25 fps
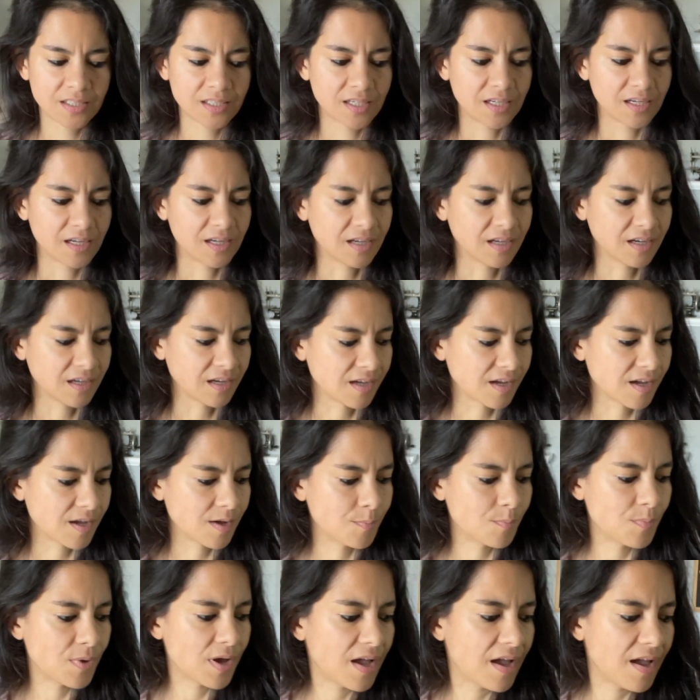
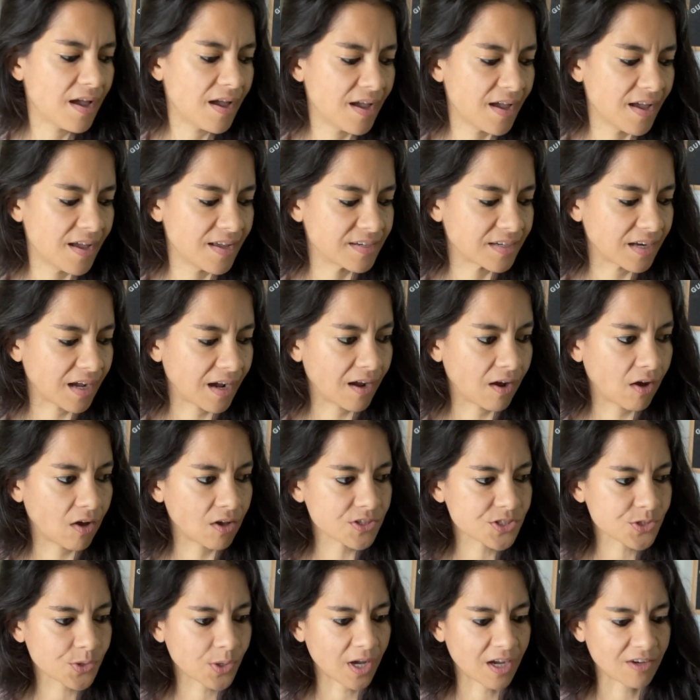And I
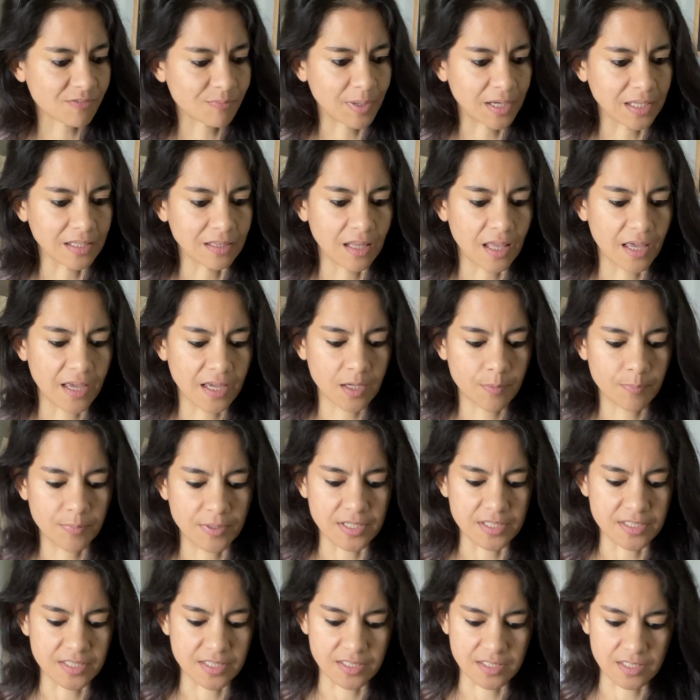also have my leg
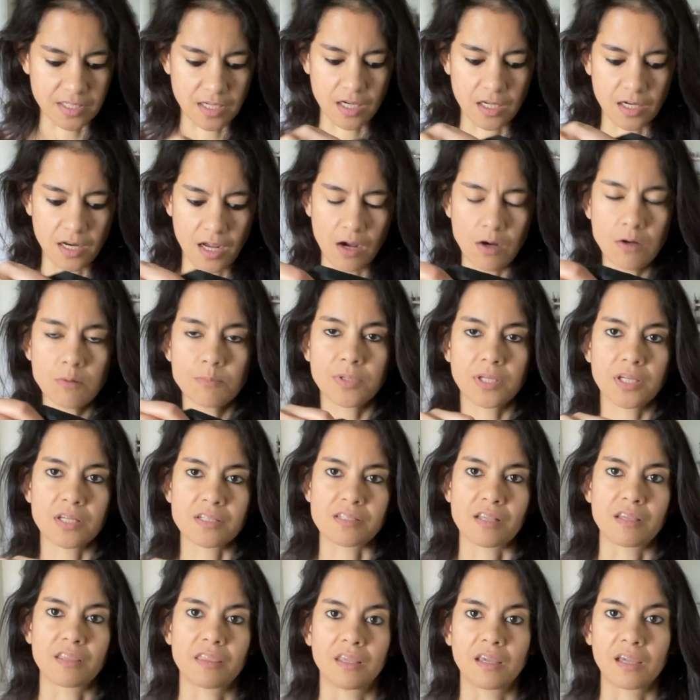pieces cut out because
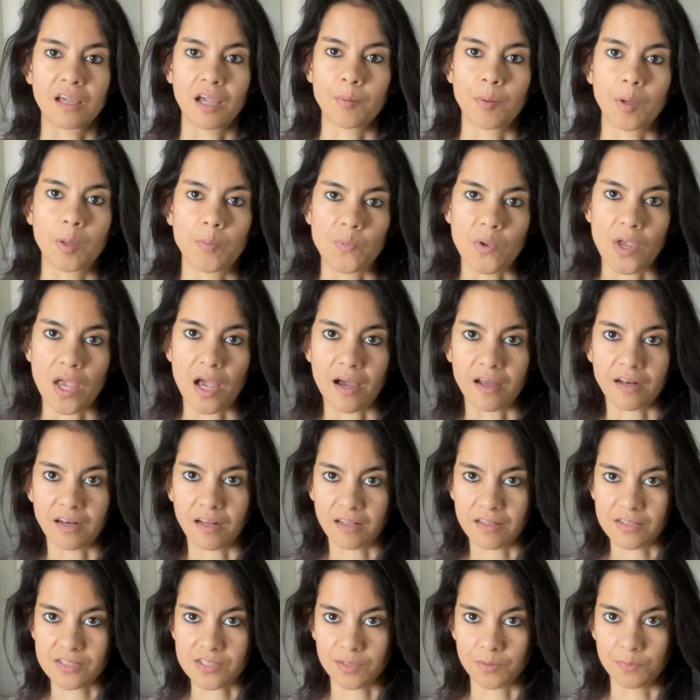I think I may be adding
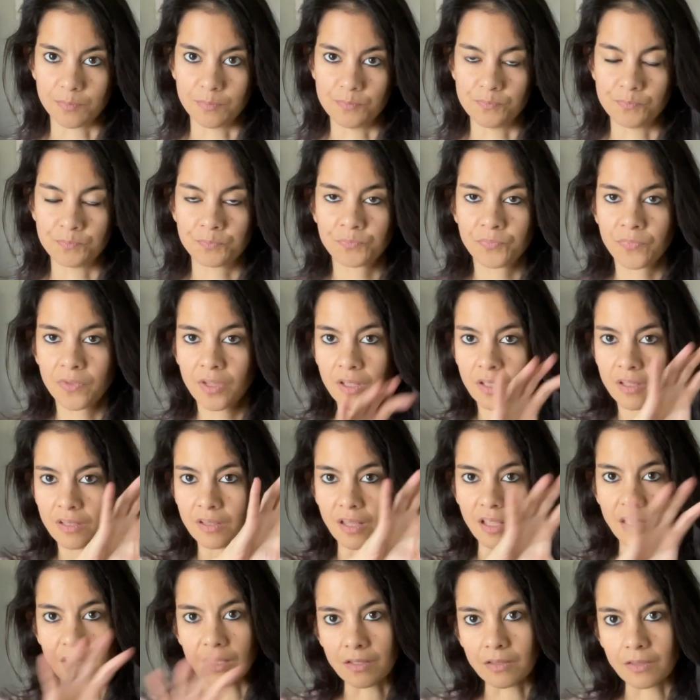some
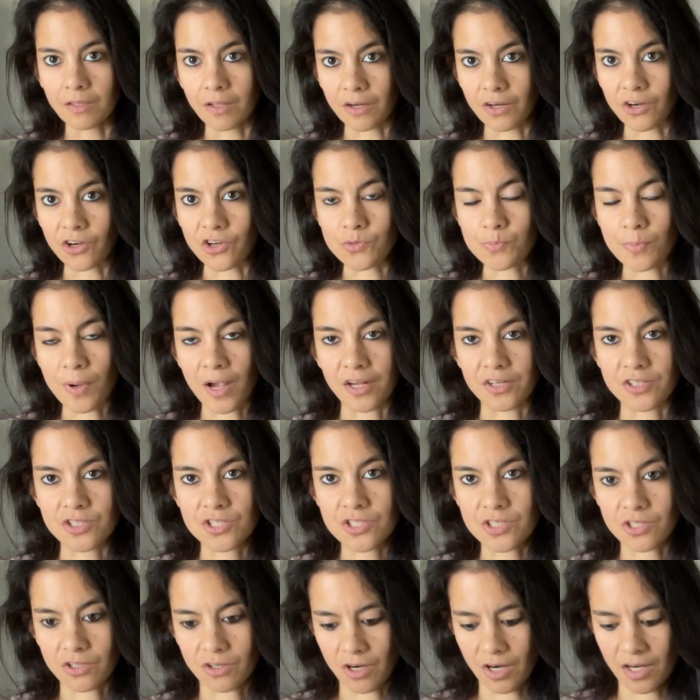like large patches
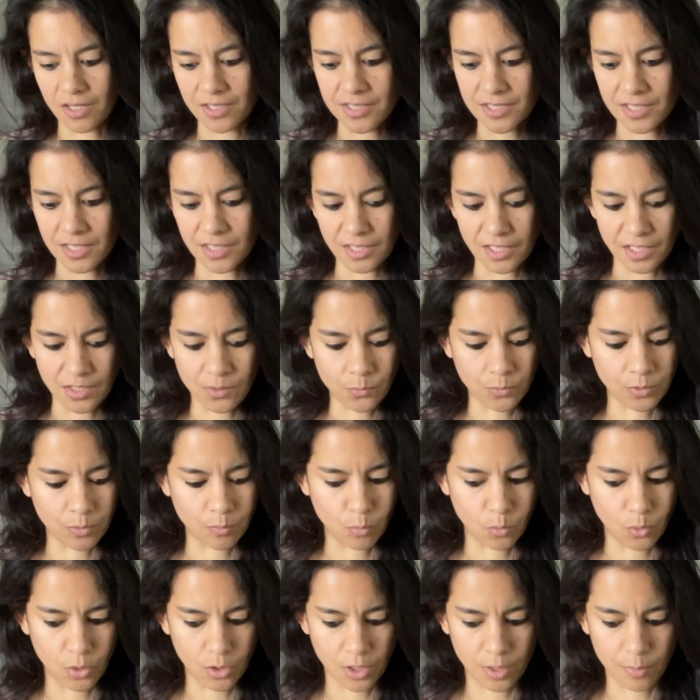across the knee with
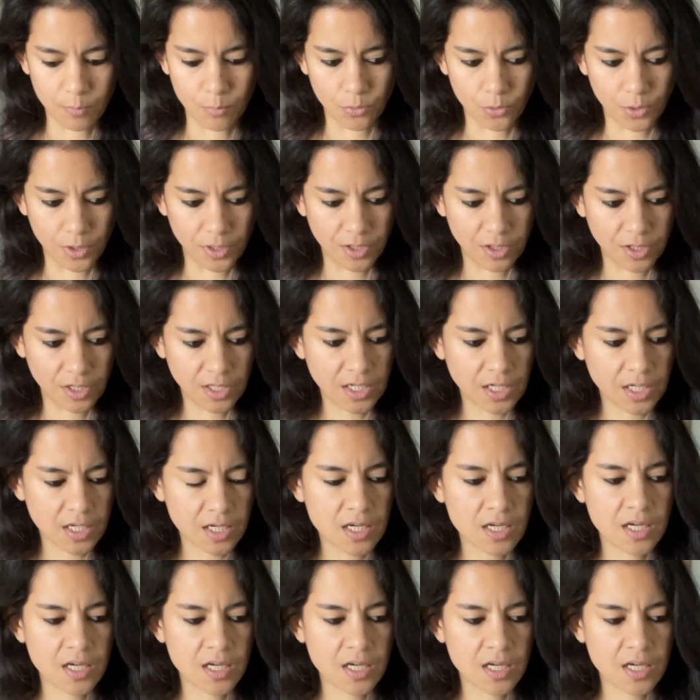more embroidery.